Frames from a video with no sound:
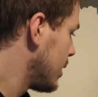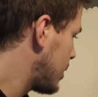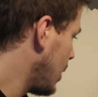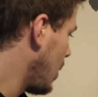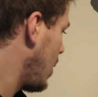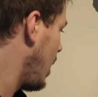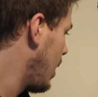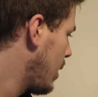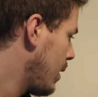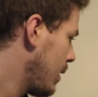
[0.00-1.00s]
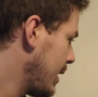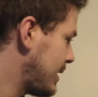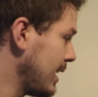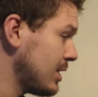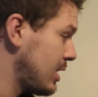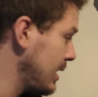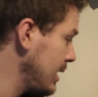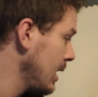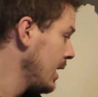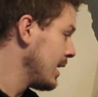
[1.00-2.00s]
So
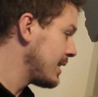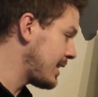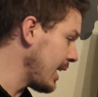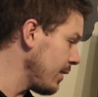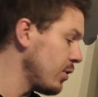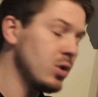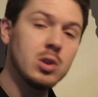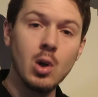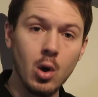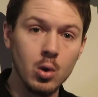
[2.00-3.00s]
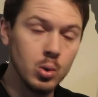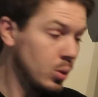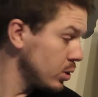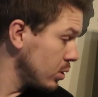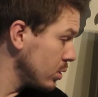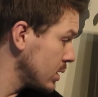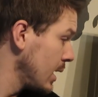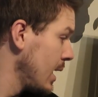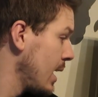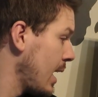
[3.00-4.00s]
essentially, savers are
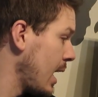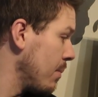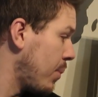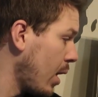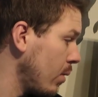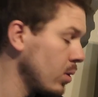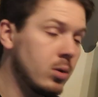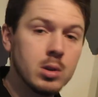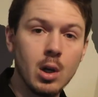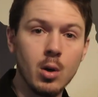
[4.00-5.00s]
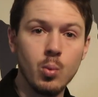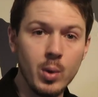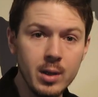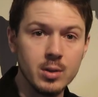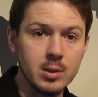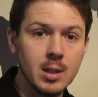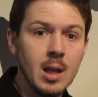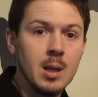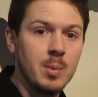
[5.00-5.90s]
losers and borrowers are winners,